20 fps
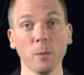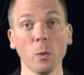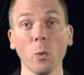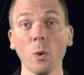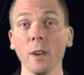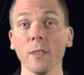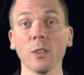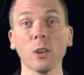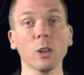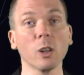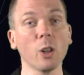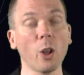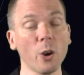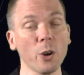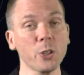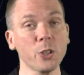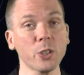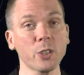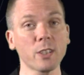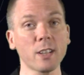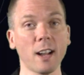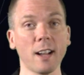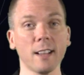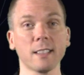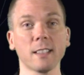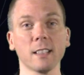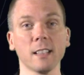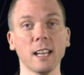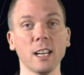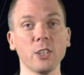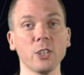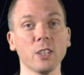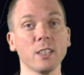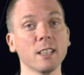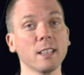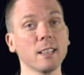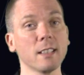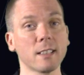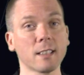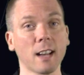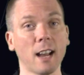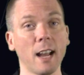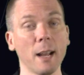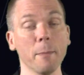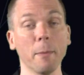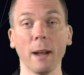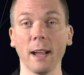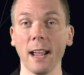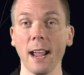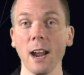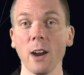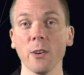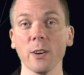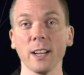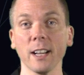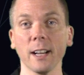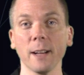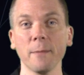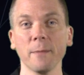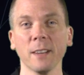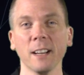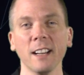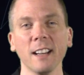one of the largest constellations in the sky by area,